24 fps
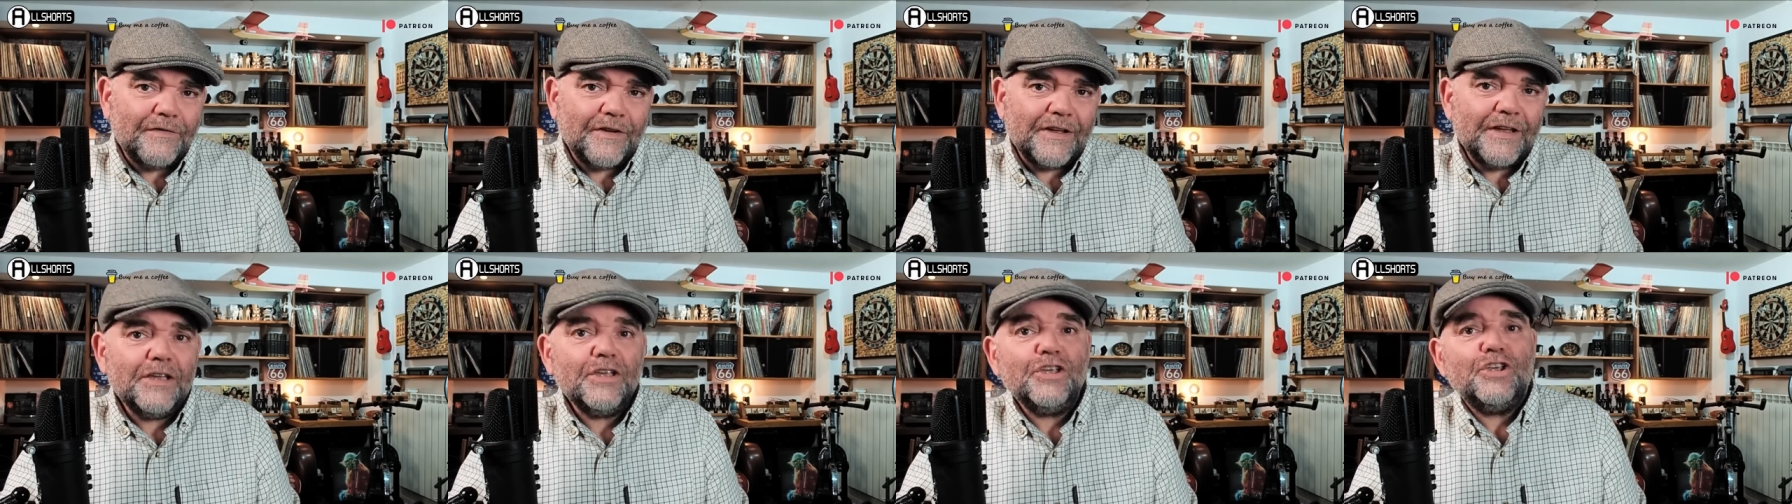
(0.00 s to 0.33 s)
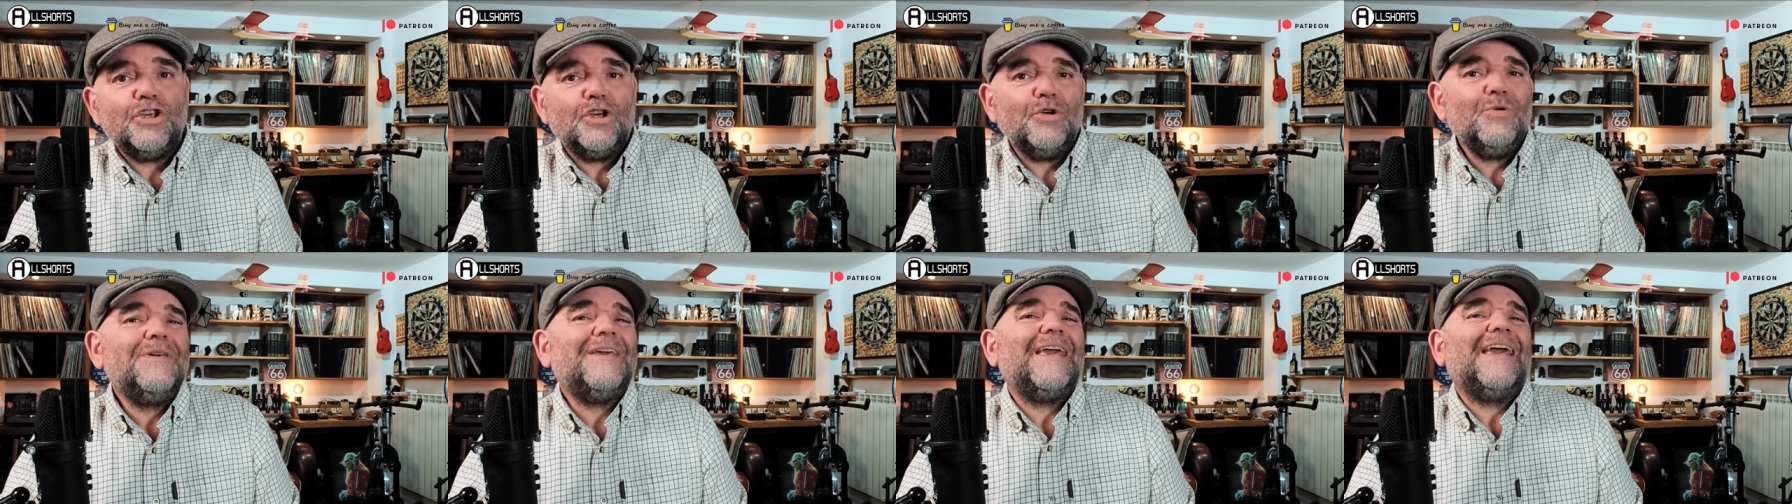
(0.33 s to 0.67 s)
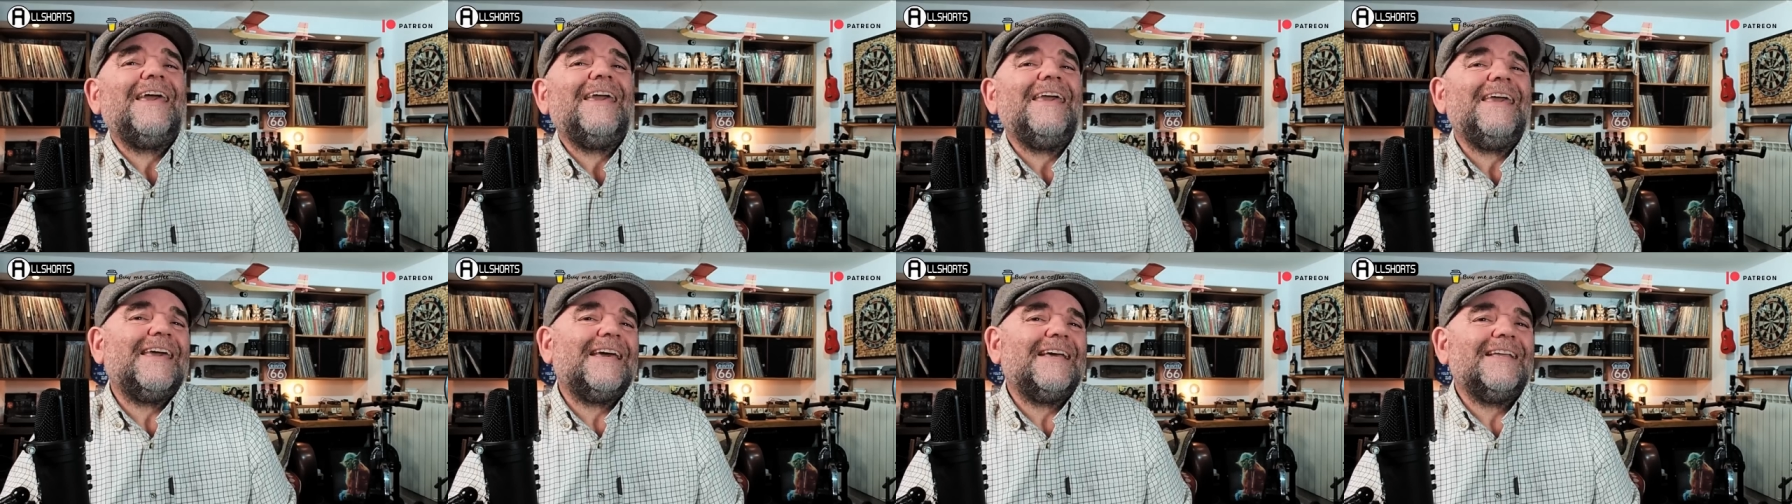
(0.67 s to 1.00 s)
UK
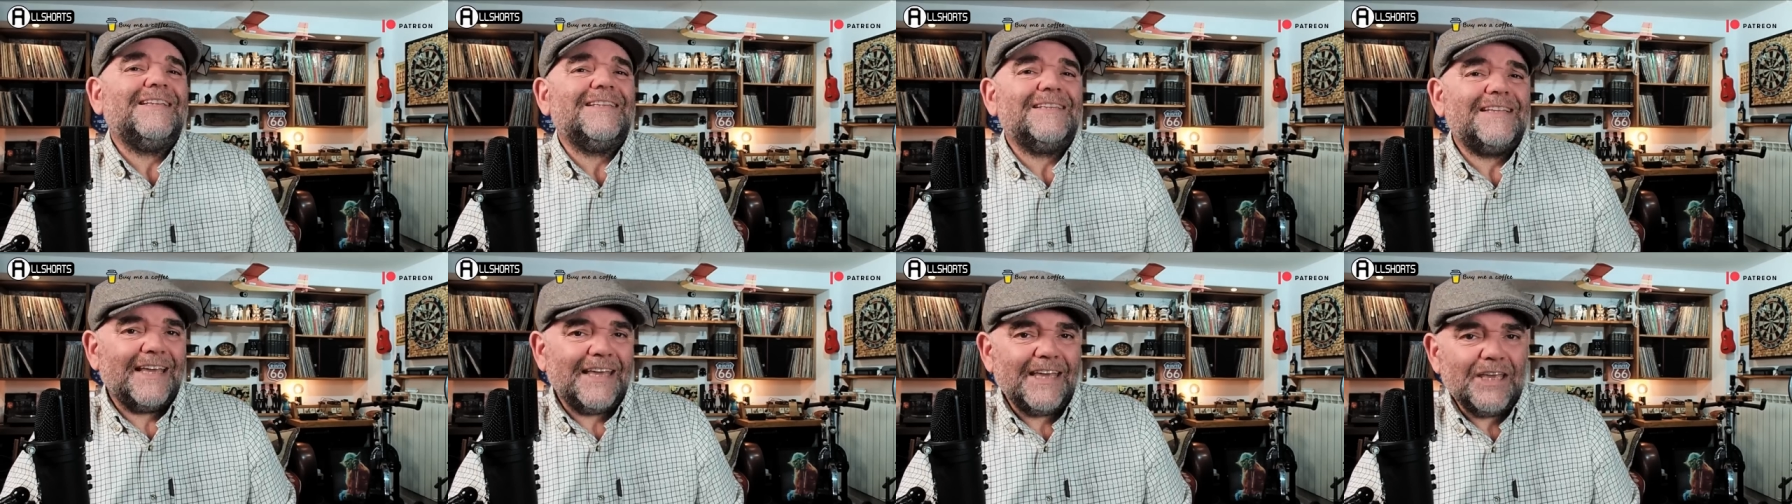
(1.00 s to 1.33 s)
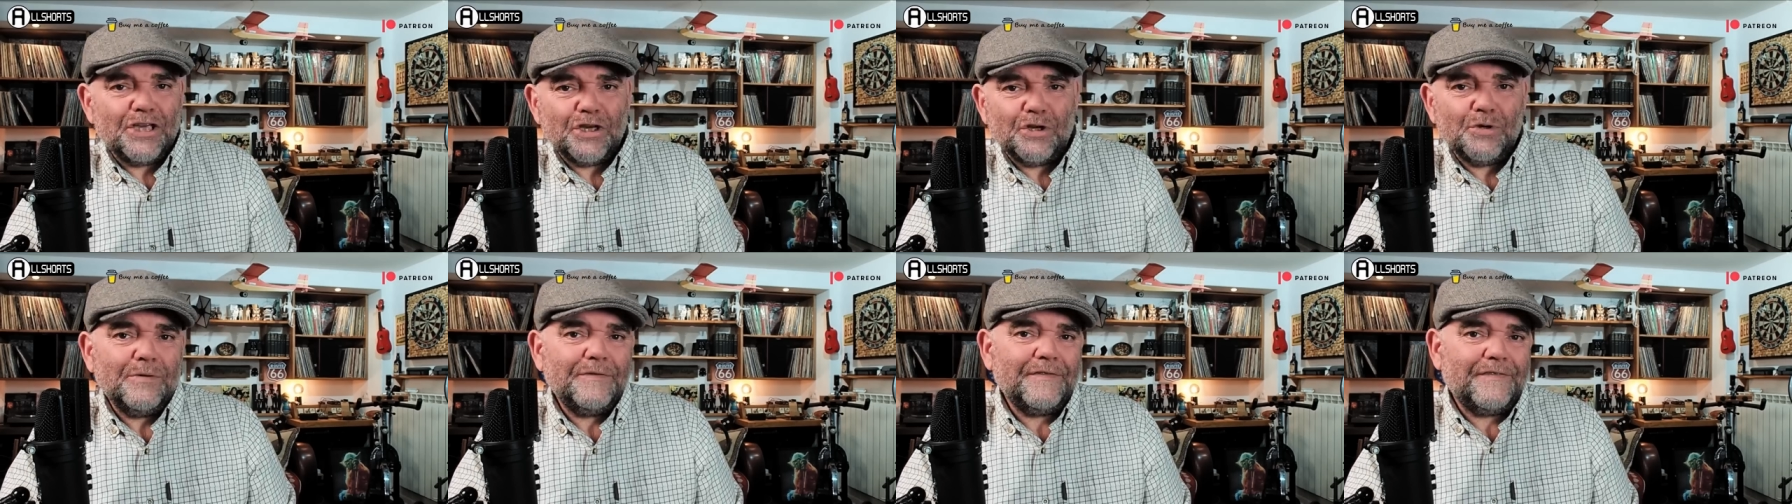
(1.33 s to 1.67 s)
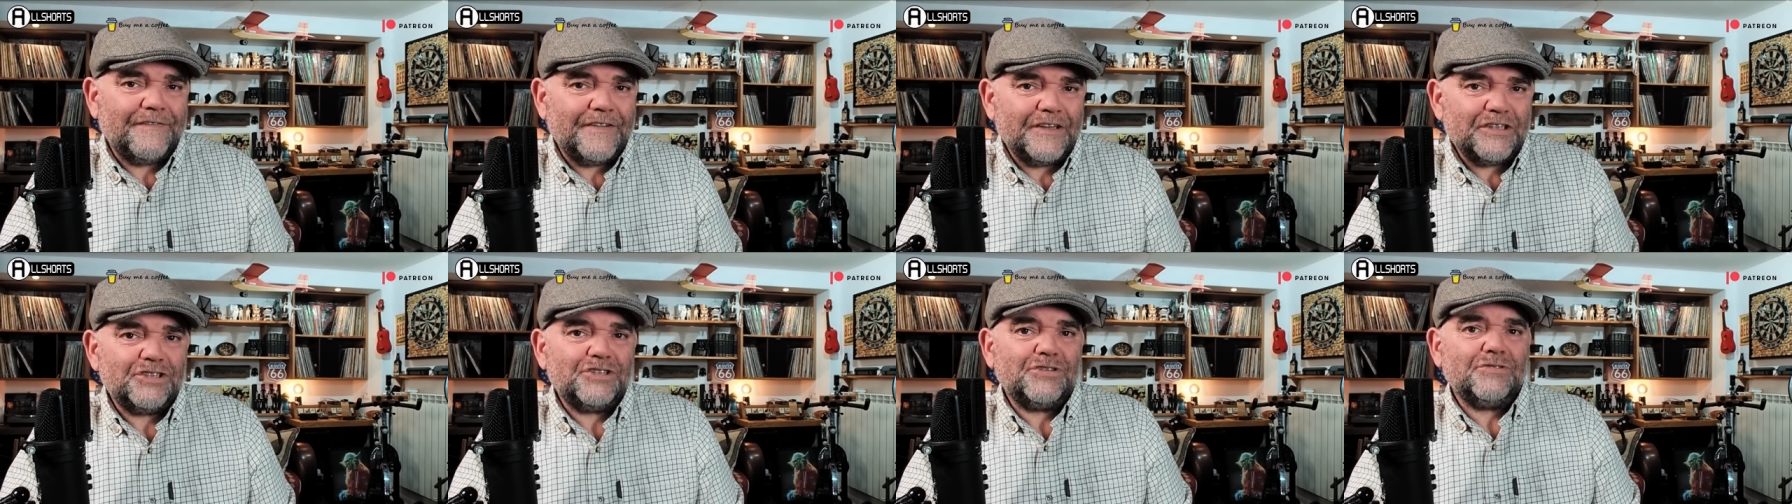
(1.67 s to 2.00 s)
and EU
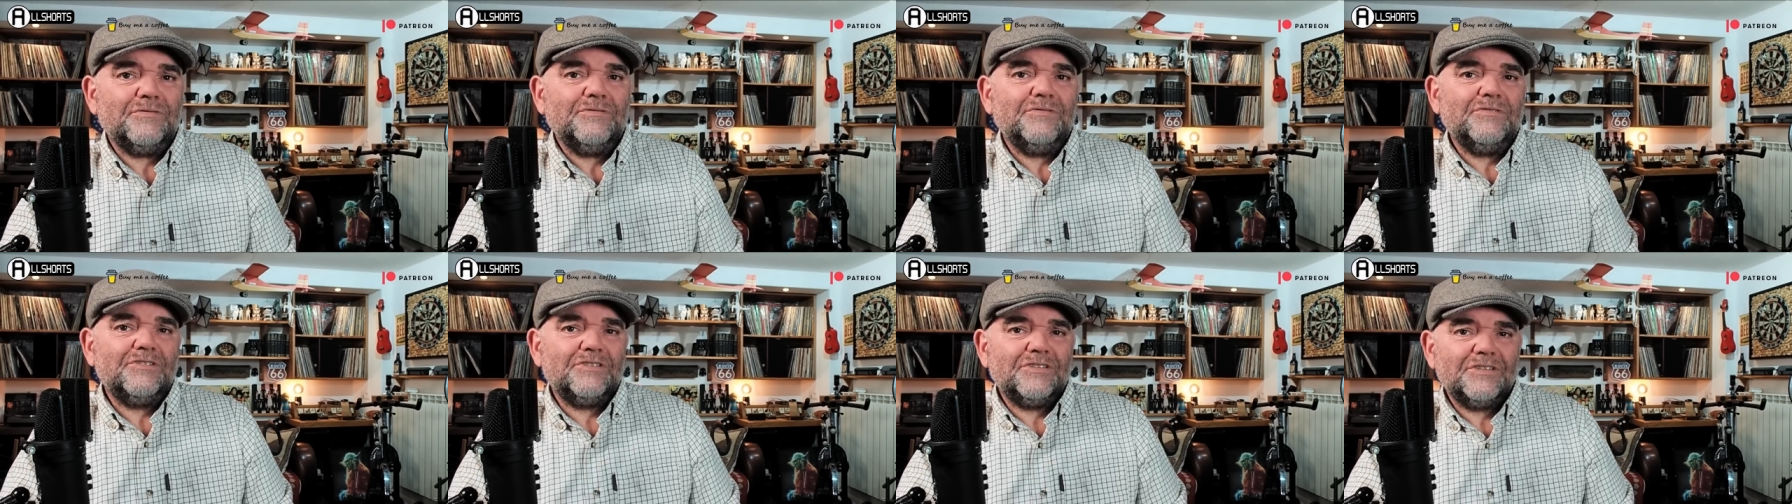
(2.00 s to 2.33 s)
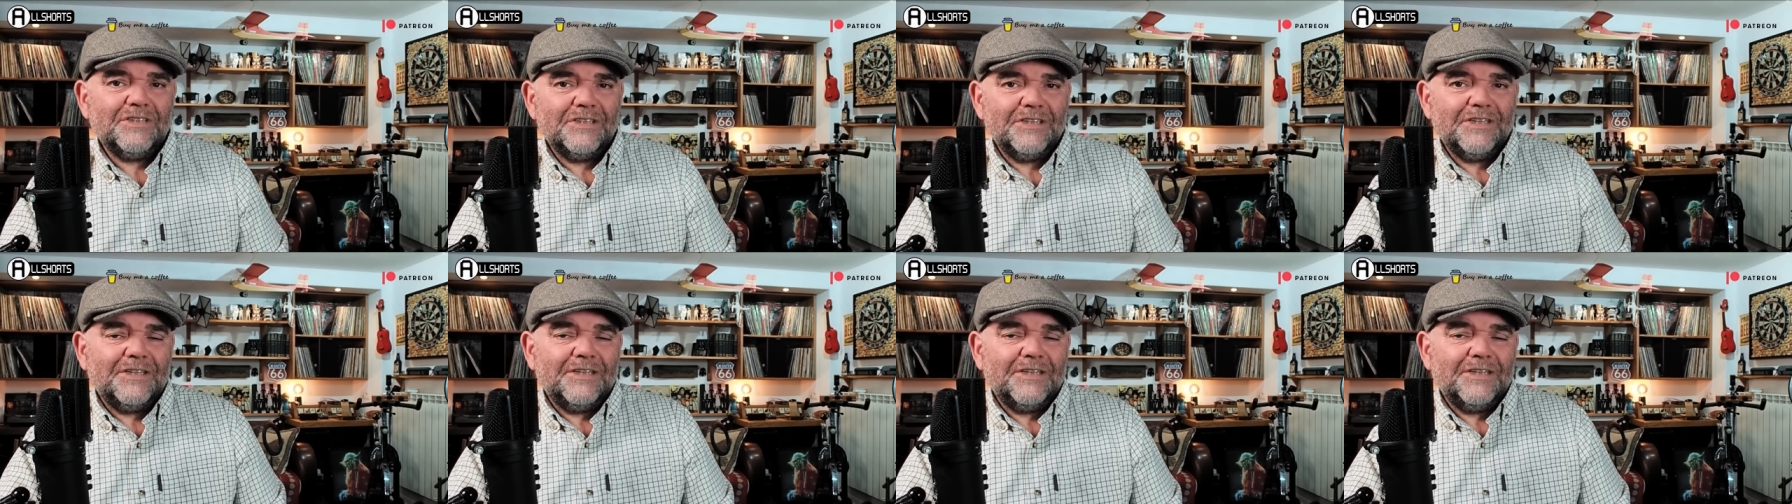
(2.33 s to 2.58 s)
officials